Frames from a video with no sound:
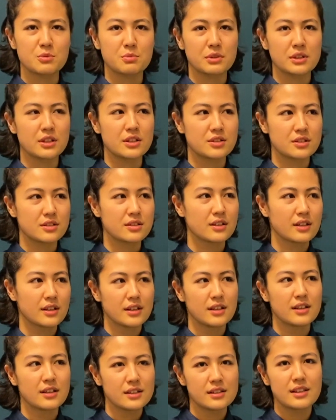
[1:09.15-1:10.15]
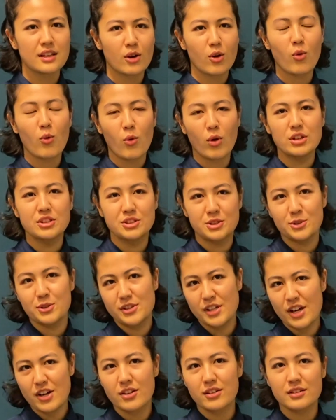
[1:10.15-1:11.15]
because they don't want you
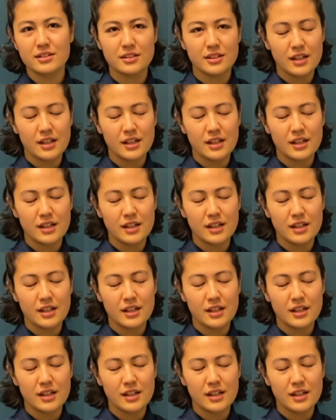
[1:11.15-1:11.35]
there.